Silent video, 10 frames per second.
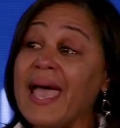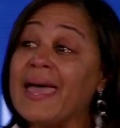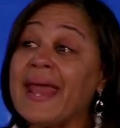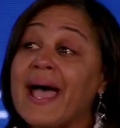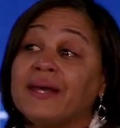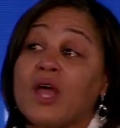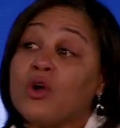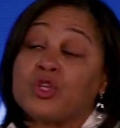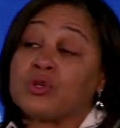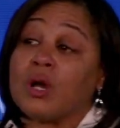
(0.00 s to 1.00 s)
And I
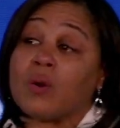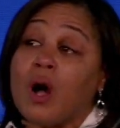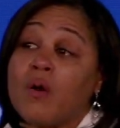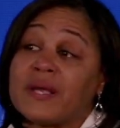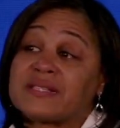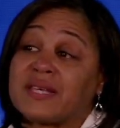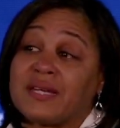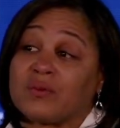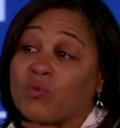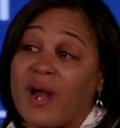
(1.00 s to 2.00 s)
know you don't always
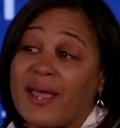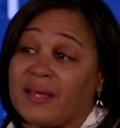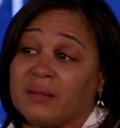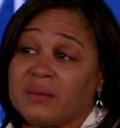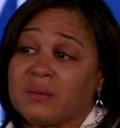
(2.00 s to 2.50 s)
get it right.